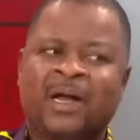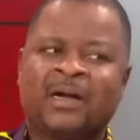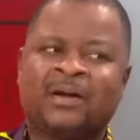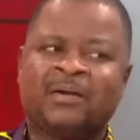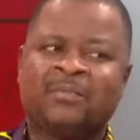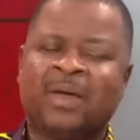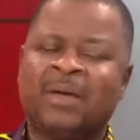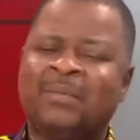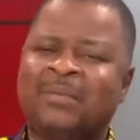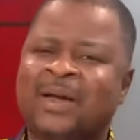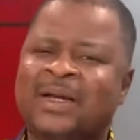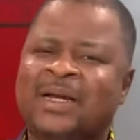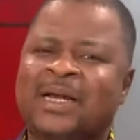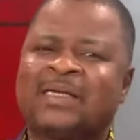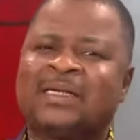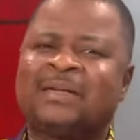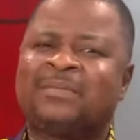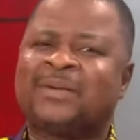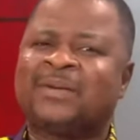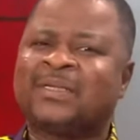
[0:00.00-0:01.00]
And remember
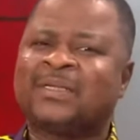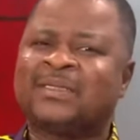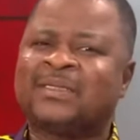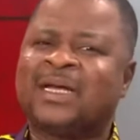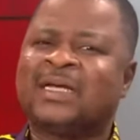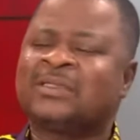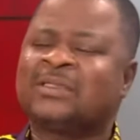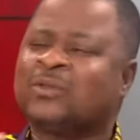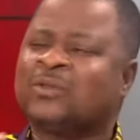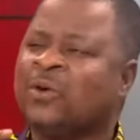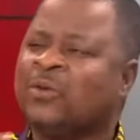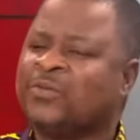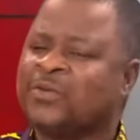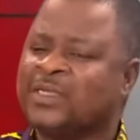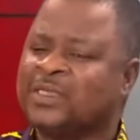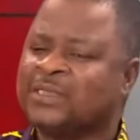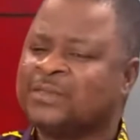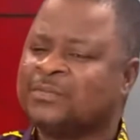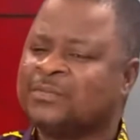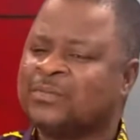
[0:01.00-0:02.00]
that the president's
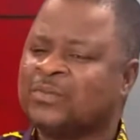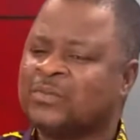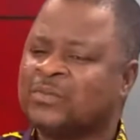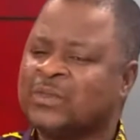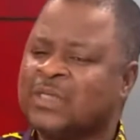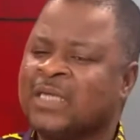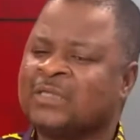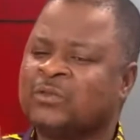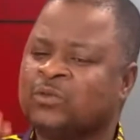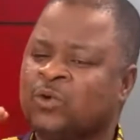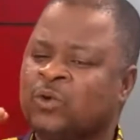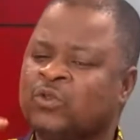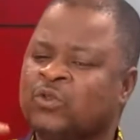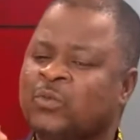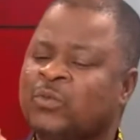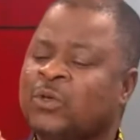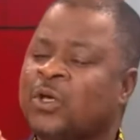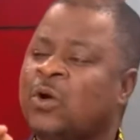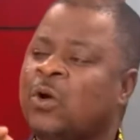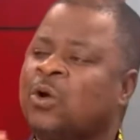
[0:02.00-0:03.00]
office has to
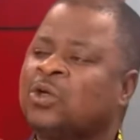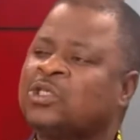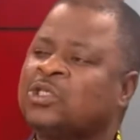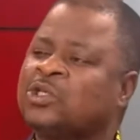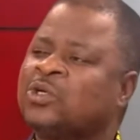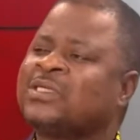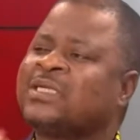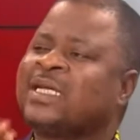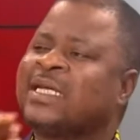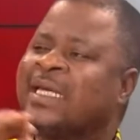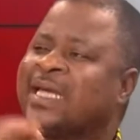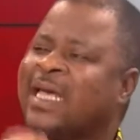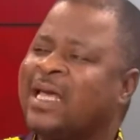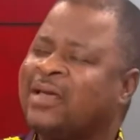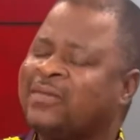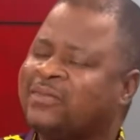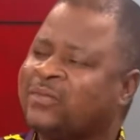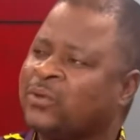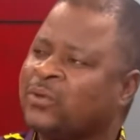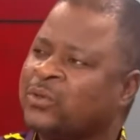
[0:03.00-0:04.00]
also be cautious and
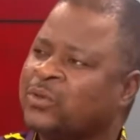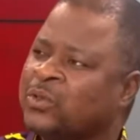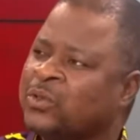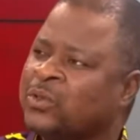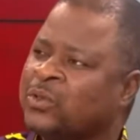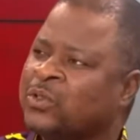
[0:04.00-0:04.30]
careful